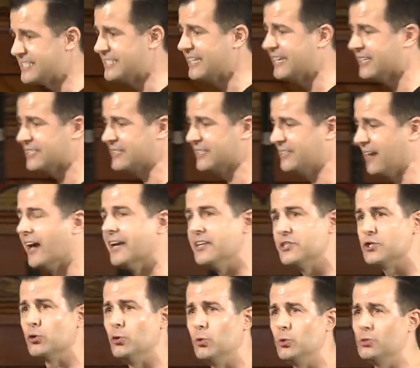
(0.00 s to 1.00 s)
CS in high
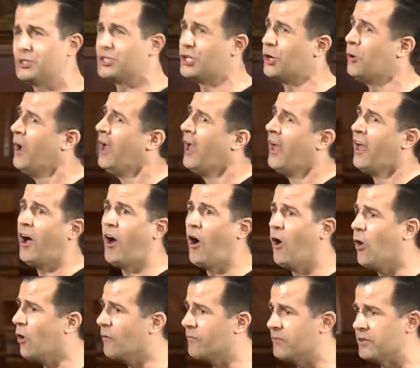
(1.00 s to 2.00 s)
school, so
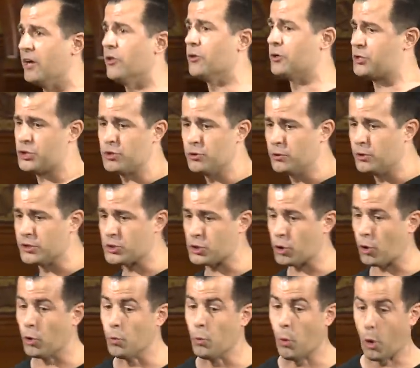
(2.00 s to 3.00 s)
all the other students
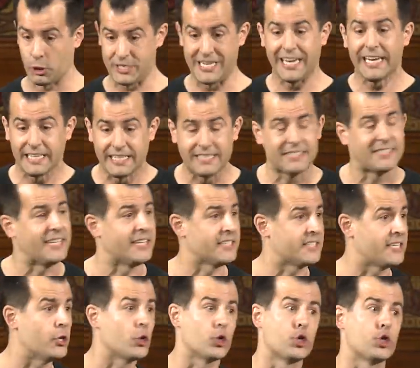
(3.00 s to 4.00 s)
who are taking
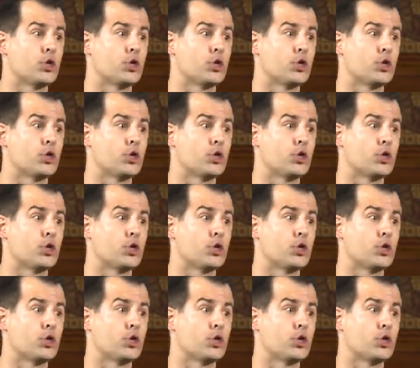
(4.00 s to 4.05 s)
CS here